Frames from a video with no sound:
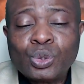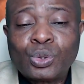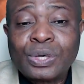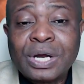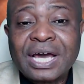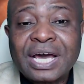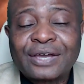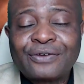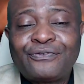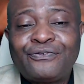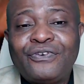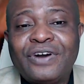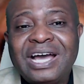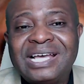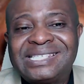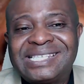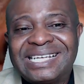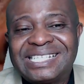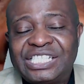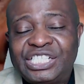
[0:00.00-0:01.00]
to
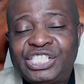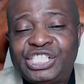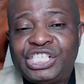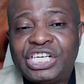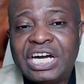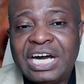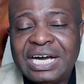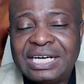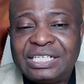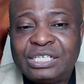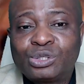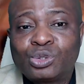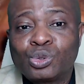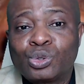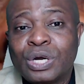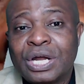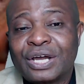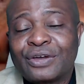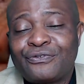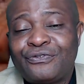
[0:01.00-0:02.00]
clarify that charge,
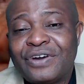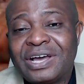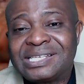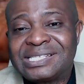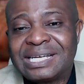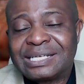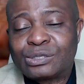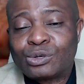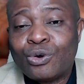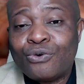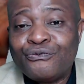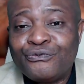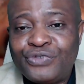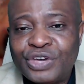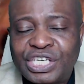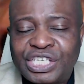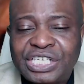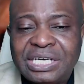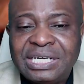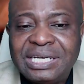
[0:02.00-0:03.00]
to clarify that
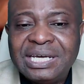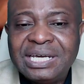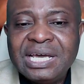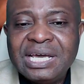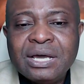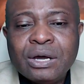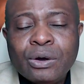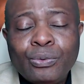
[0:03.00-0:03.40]
conviction